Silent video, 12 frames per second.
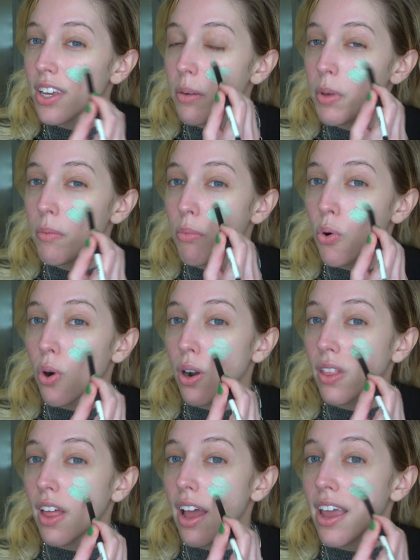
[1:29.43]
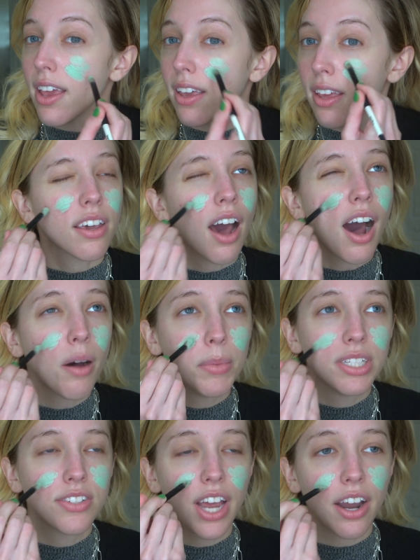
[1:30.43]
going to be more like
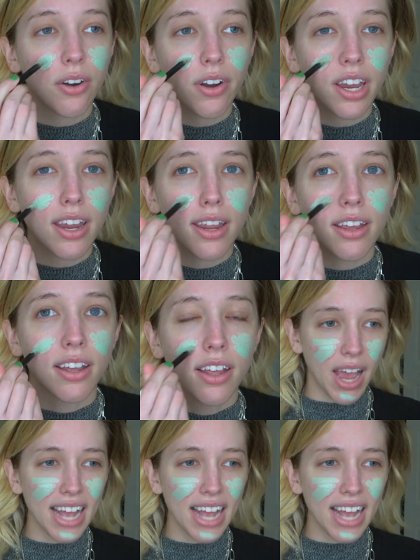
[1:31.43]
commentary